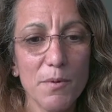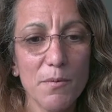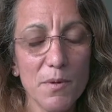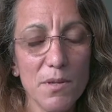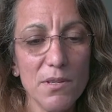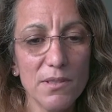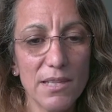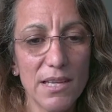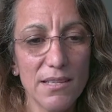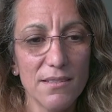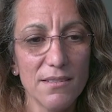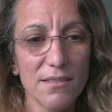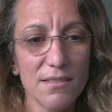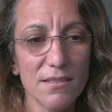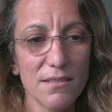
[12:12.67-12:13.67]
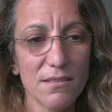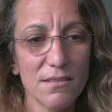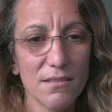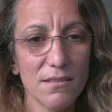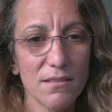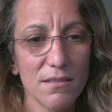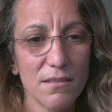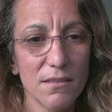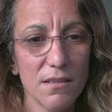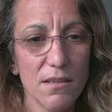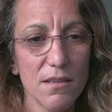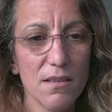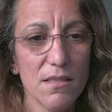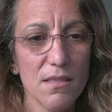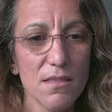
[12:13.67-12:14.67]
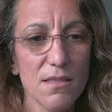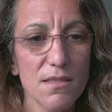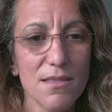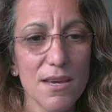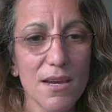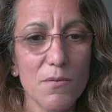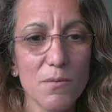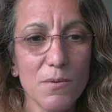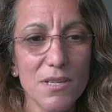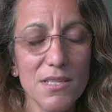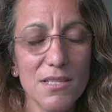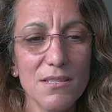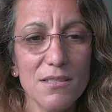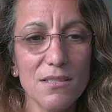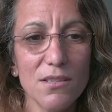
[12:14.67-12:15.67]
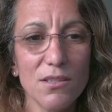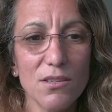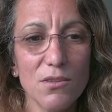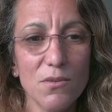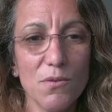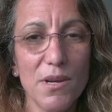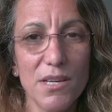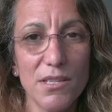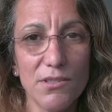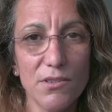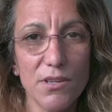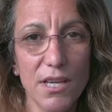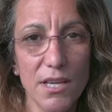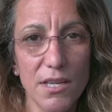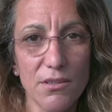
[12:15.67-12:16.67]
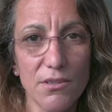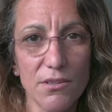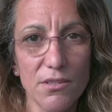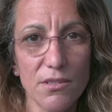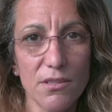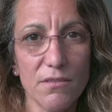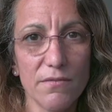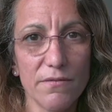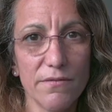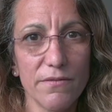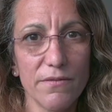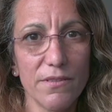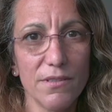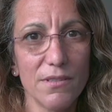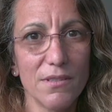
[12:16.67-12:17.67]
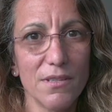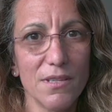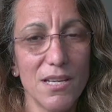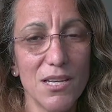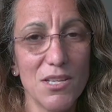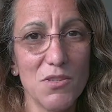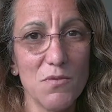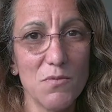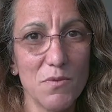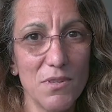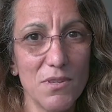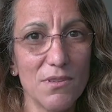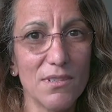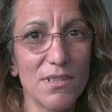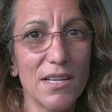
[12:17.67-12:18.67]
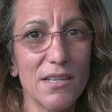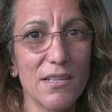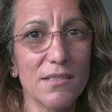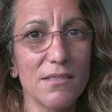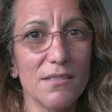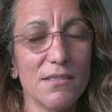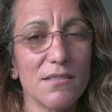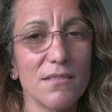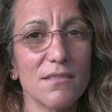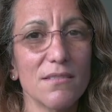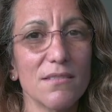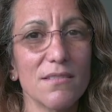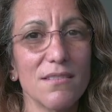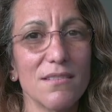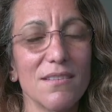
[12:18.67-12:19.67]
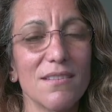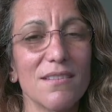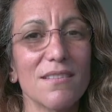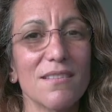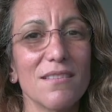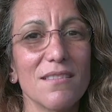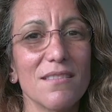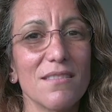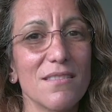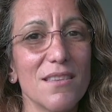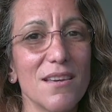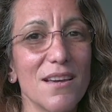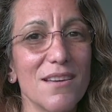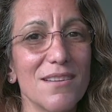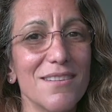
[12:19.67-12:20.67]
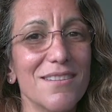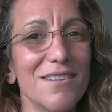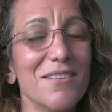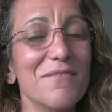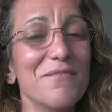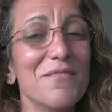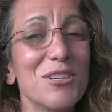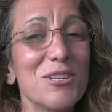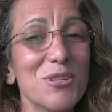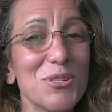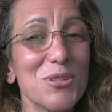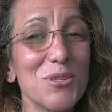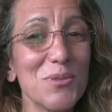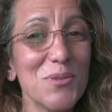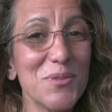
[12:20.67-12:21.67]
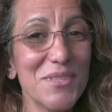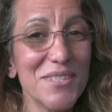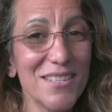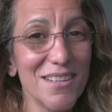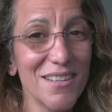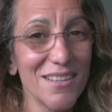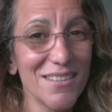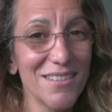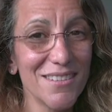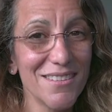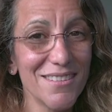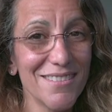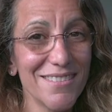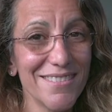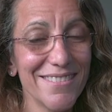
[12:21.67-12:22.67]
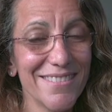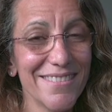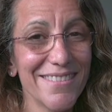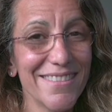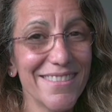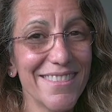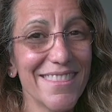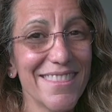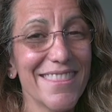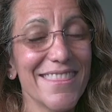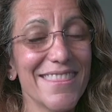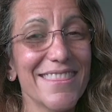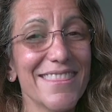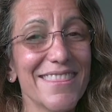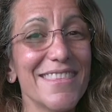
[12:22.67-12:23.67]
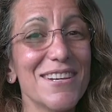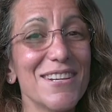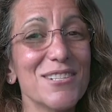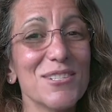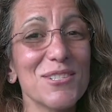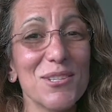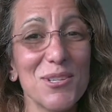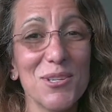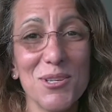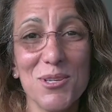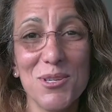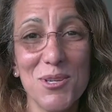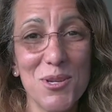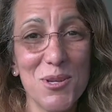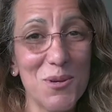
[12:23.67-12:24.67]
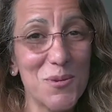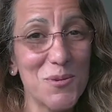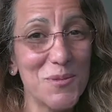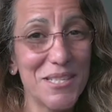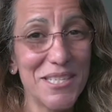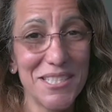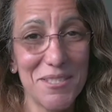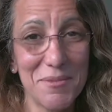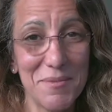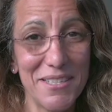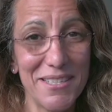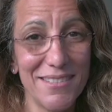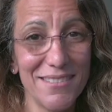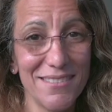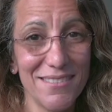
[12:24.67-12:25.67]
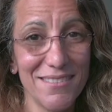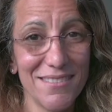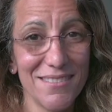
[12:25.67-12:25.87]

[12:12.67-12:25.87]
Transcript: But realize that once you educate yourself and you realize that if there's no sin, there's no demon.